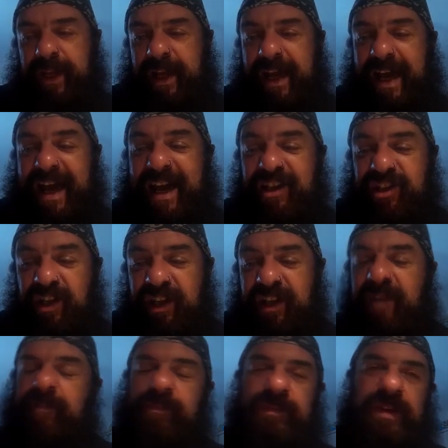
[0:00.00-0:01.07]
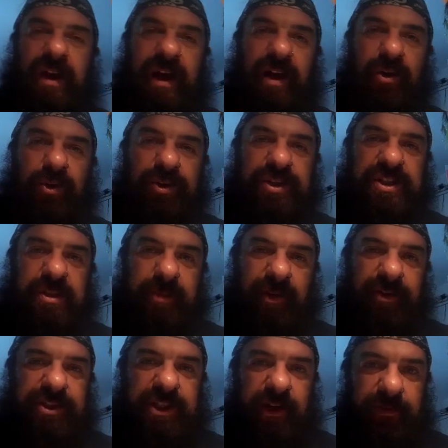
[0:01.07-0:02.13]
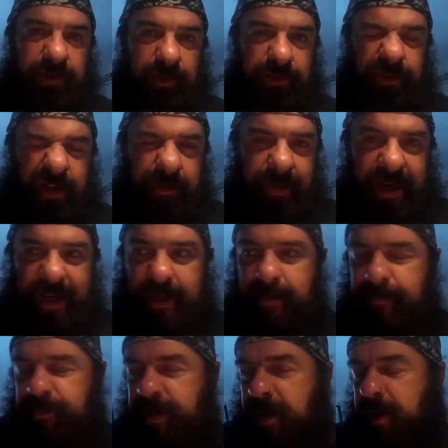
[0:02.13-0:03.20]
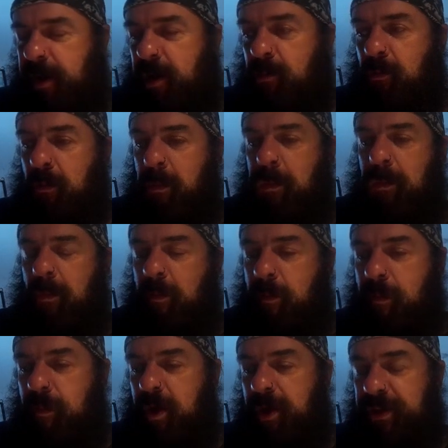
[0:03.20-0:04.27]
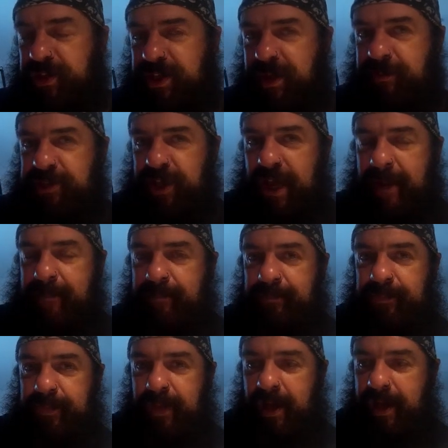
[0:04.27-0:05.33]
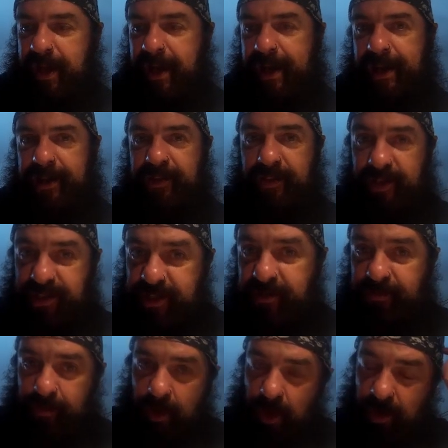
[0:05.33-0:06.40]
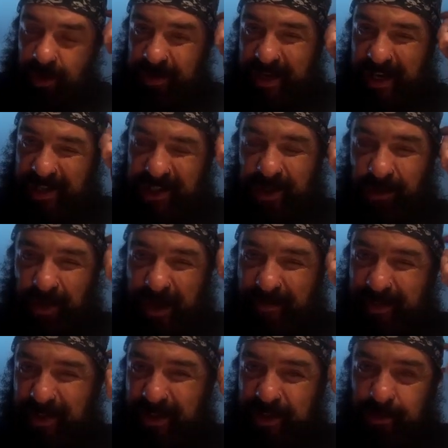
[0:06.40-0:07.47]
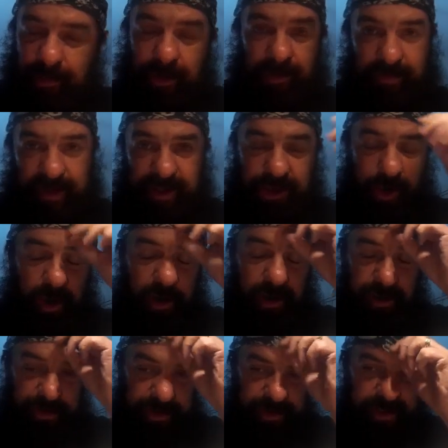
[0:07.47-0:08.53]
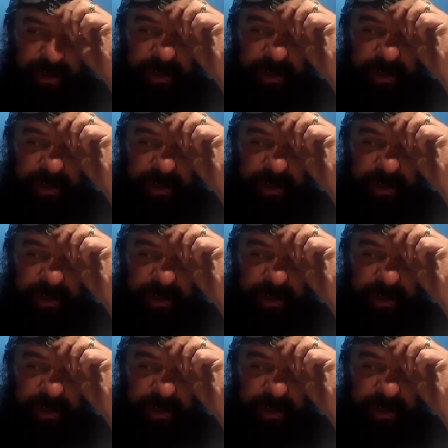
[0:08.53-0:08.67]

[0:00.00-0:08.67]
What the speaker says: Actually, I ordered some other stuff off eBay at the same time, and the stuff from Holland actually arrived in Scotland